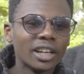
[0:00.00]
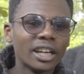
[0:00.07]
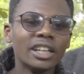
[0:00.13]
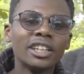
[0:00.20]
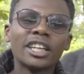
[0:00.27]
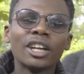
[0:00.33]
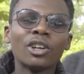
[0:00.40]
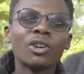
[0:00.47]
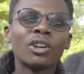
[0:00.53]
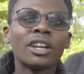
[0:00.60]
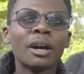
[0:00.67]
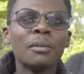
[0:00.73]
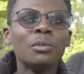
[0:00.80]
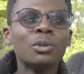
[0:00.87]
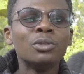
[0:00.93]
In Kennel
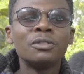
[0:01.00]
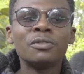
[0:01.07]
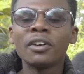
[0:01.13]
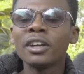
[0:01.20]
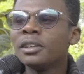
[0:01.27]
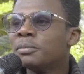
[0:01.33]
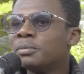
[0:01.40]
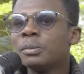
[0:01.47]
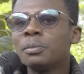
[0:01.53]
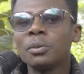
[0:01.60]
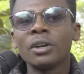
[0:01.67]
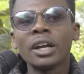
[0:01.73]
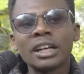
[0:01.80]
Club, you won't find people,